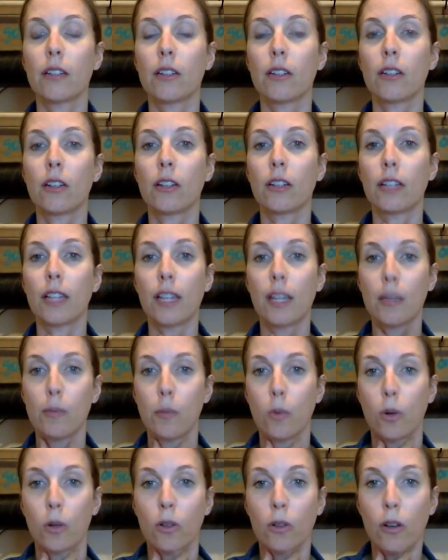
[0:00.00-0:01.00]
Not like a
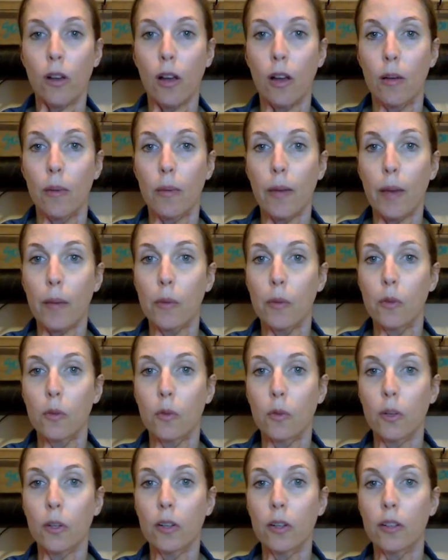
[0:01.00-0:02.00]
Mortal Kombat move
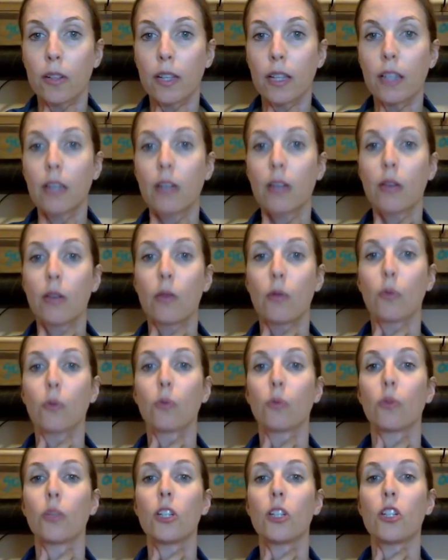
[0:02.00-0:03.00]
where you're
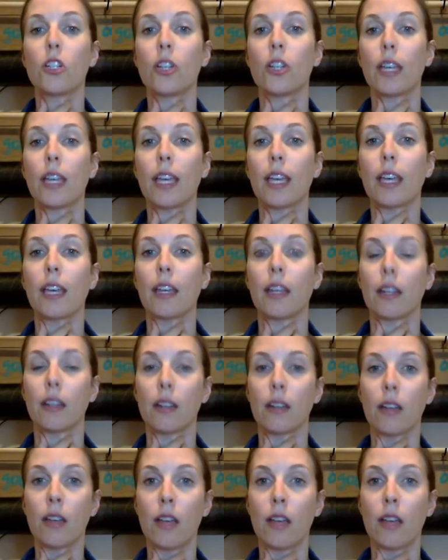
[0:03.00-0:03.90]
like reaching in